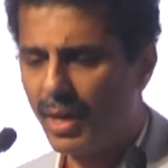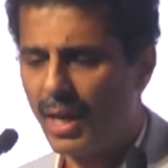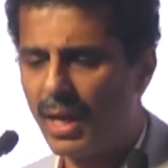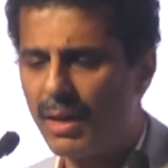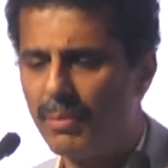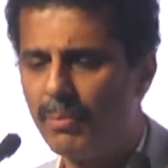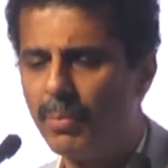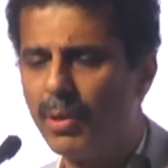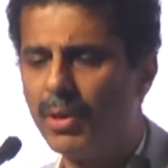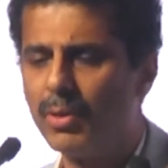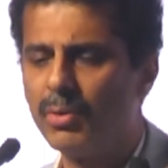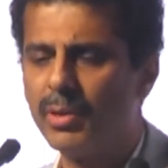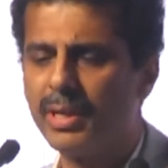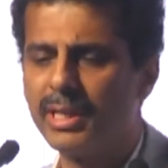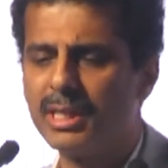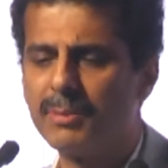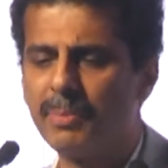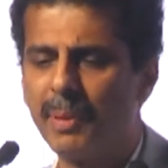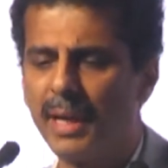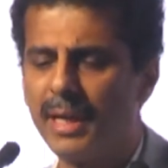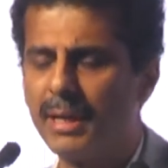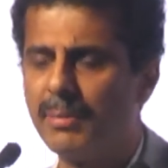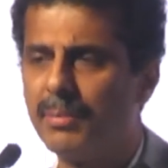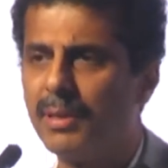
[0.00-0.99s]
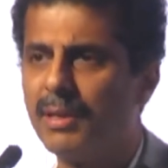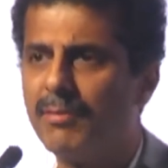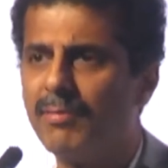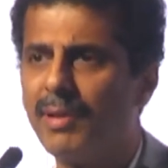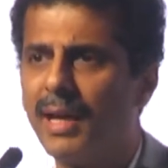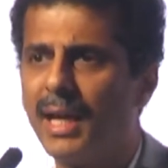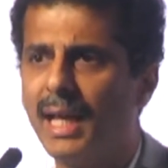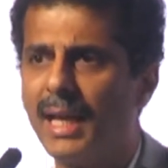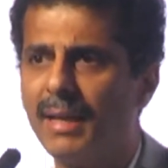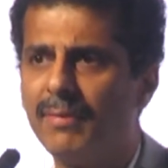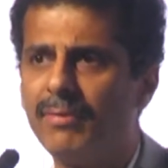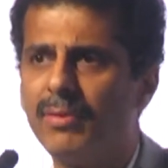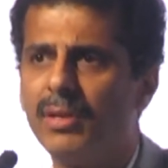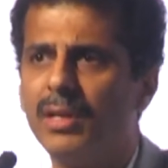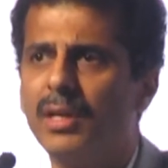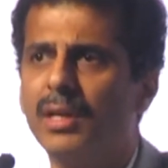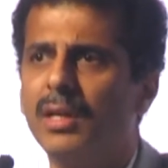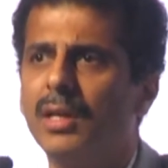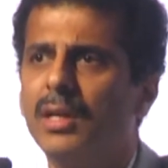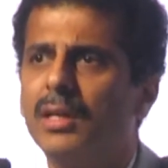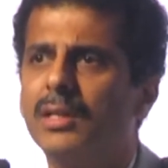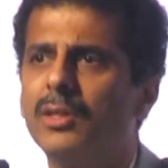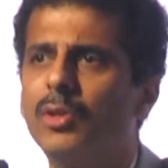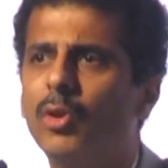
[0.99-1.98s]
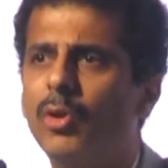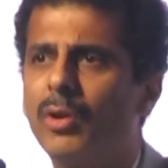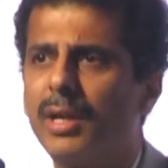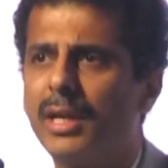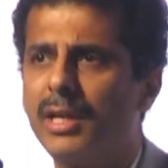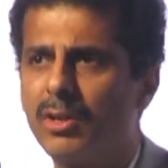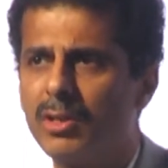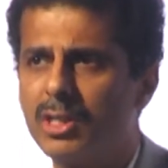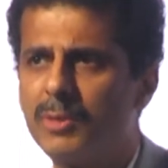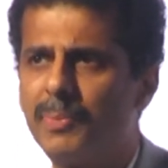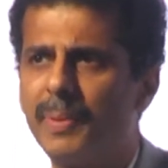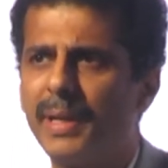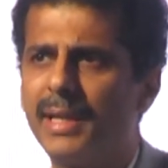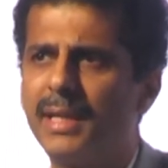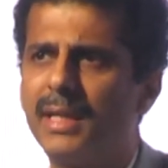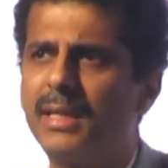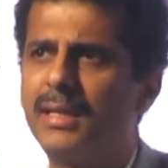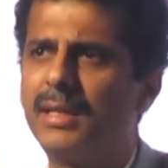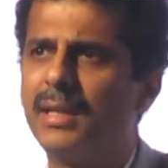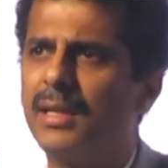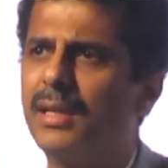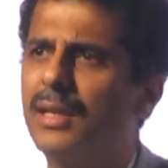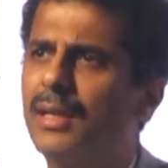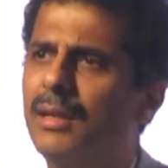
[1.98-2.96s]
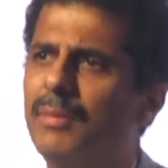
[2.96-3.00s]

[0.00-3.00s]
a balloon expandable valve though retrospect